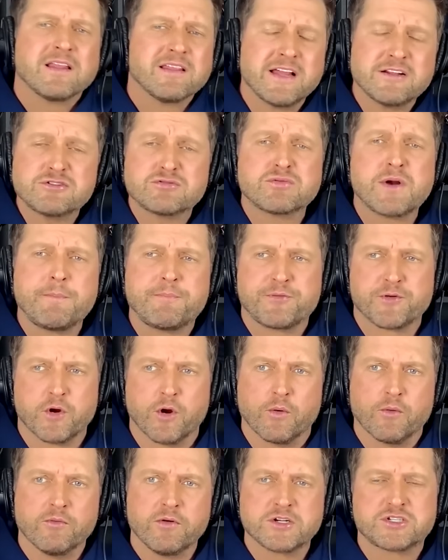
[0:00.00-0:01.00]
Let's rip
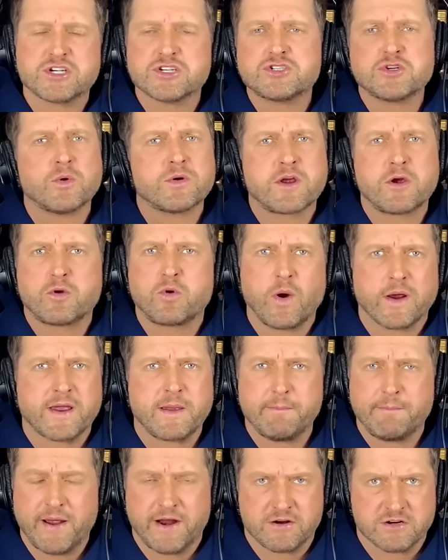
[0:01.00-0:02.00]
through. Let's just do a quick
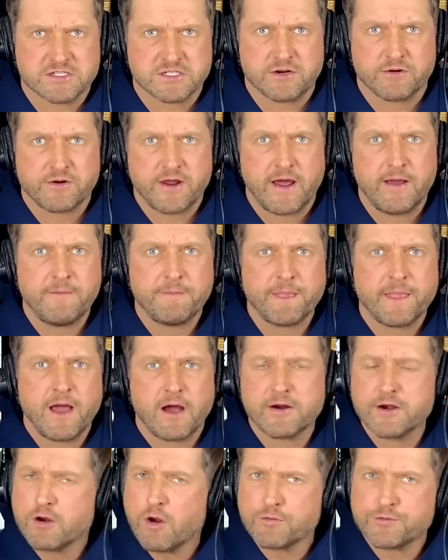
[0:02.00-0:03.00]
comparison, okay? I'm
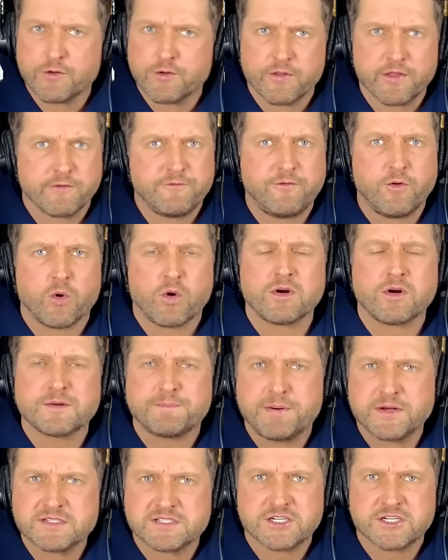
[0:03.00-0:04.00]
going to go through the 4
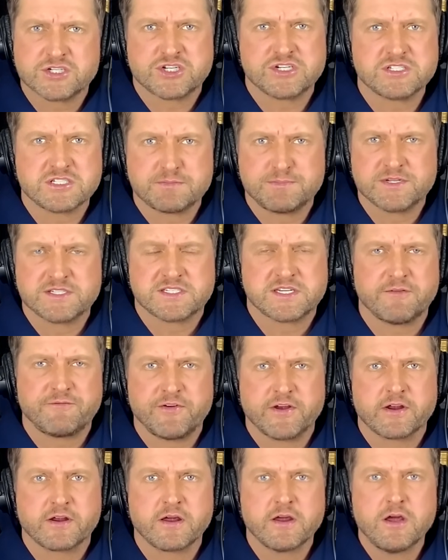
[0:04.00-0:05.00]

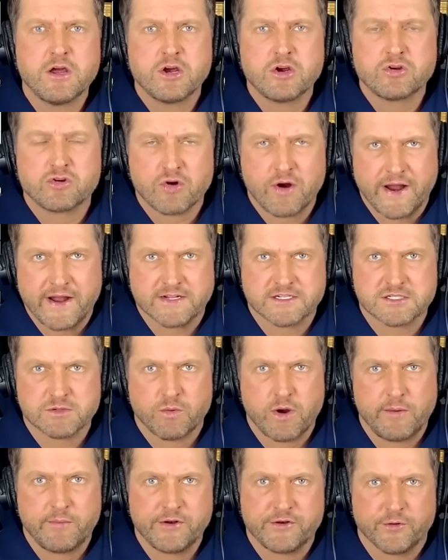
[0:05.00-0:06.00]
position-specific grades, the
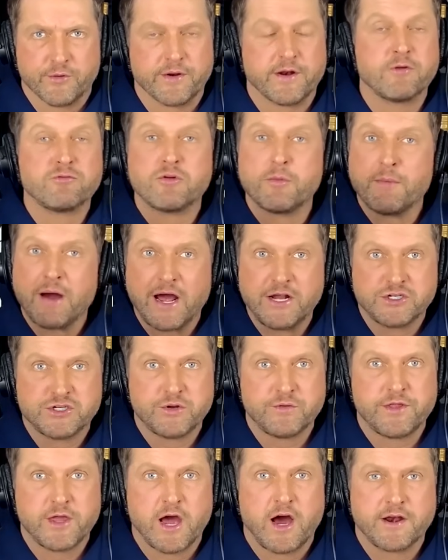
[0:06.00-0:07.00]
way we do it, and remind
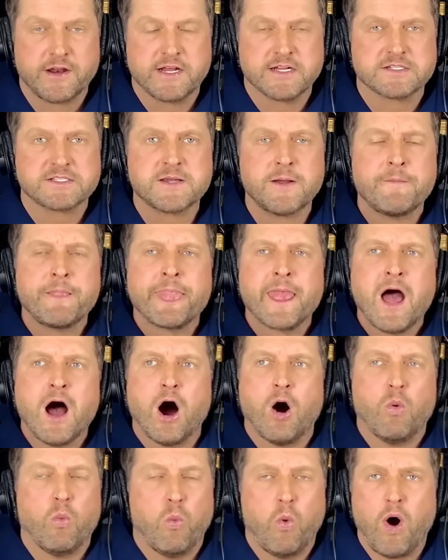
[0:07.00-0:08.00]
you, the audience,
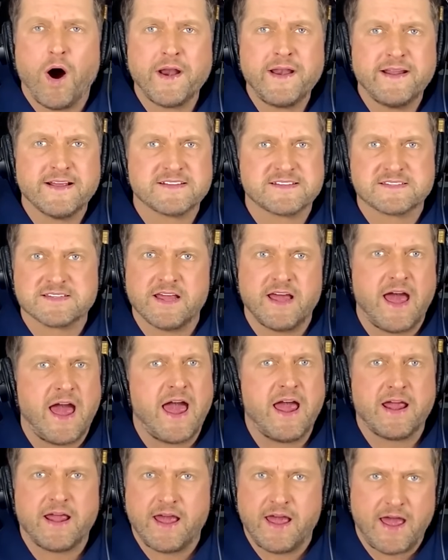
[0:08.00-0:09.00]
a 1 is
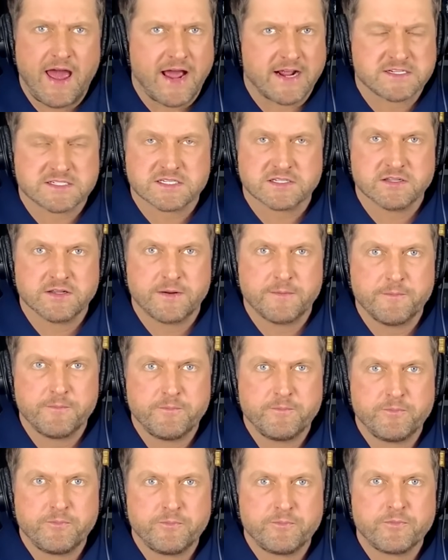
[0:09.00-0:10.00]
excellent.
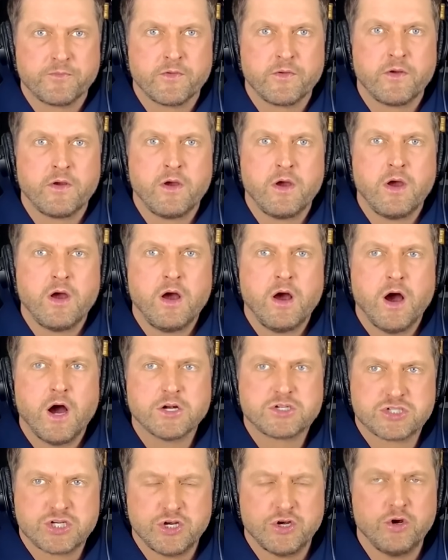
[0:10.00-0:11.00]

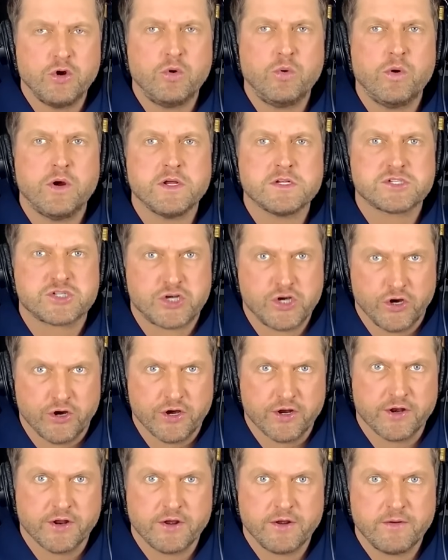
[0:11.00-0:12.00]
A 2 is
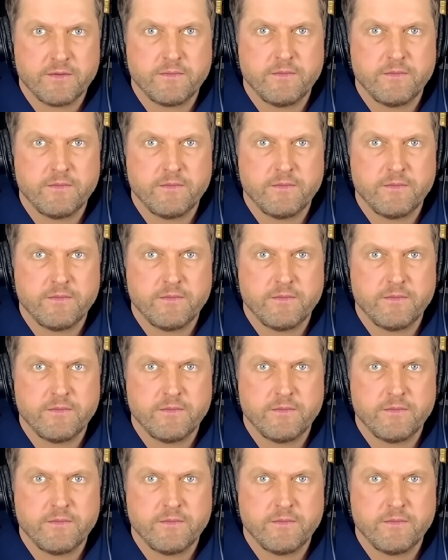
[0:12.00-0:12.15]
good.